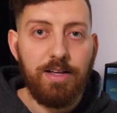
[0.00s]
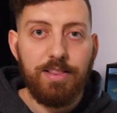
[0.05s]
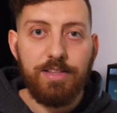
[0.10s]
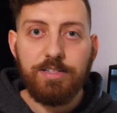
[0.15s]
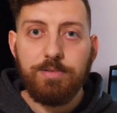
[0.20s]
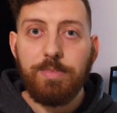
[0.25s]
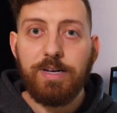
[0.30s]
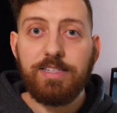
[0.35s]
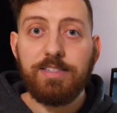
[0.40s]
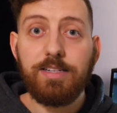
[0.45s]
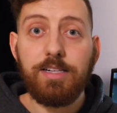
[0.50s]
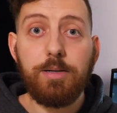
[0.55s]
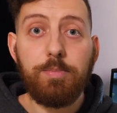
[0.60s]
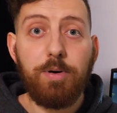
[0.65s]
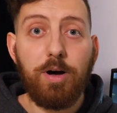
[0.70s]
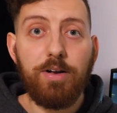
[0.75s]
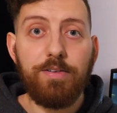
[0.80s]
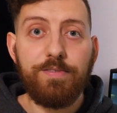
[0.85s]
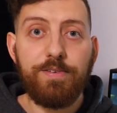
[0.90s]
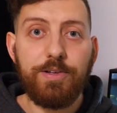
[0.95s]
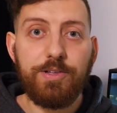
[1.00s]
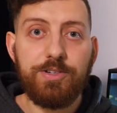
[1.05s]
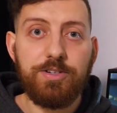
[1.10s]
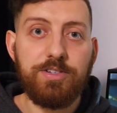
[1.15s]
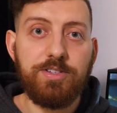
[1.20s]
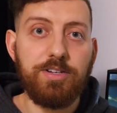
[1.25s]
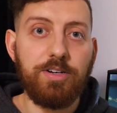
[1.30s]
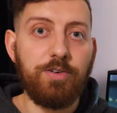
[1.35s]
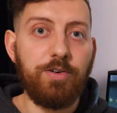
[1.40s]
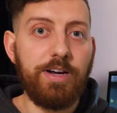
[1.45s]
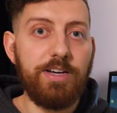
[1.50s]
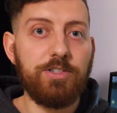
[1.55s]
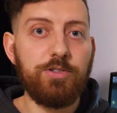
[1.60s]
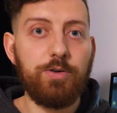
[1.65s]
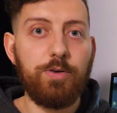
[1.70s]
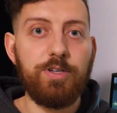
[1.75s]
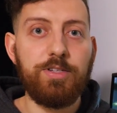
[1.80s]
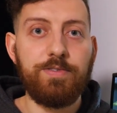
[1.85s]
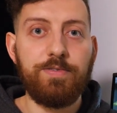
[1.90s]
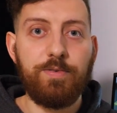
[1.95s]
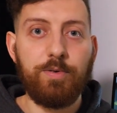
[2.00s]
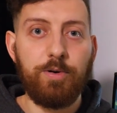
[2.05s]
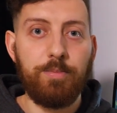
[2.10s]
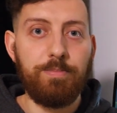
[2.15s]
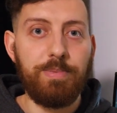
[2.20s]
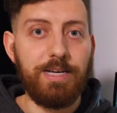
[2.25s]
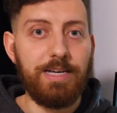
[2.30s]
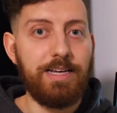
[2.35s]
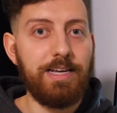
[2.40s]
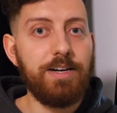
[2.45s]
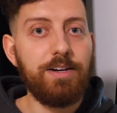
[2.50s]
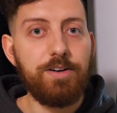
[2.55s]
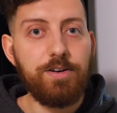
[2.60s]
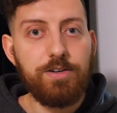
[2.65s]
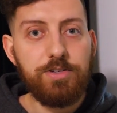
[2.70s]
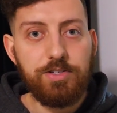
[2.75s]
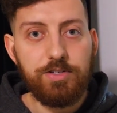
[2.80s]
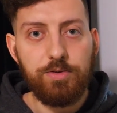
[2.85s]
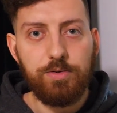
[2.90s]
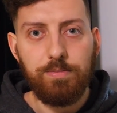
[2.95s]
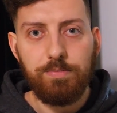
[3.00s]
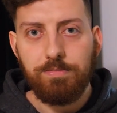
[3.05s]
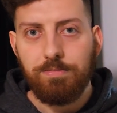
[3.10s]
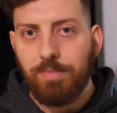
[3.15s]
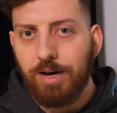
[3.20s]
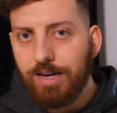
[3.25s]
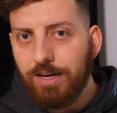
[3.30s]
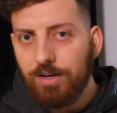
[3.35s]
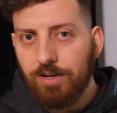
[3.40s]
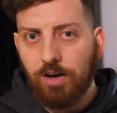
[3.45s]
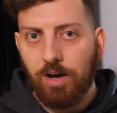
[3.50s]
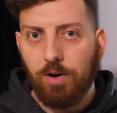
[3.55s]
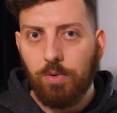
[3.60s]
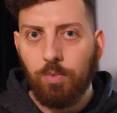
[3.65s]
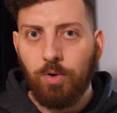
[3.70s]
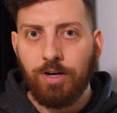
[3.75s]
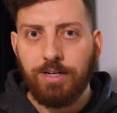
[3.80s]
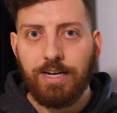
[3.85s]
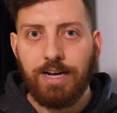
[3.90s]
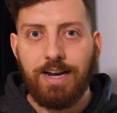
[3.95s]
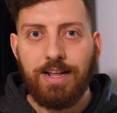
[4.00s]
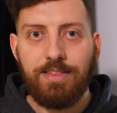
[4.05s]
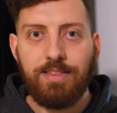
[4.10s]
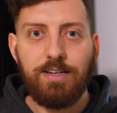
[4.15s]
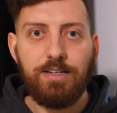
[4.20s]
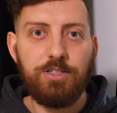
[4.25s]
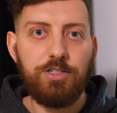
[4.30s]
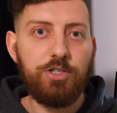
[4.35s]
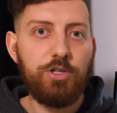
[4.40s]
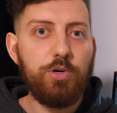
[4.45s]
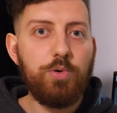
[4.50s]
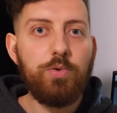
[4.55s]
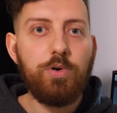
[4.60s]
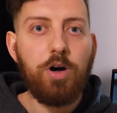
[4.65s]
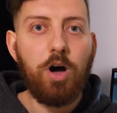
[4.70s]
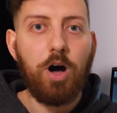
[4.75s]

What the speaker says: This makes clip-on filters a great choice for beginners who might not want anything too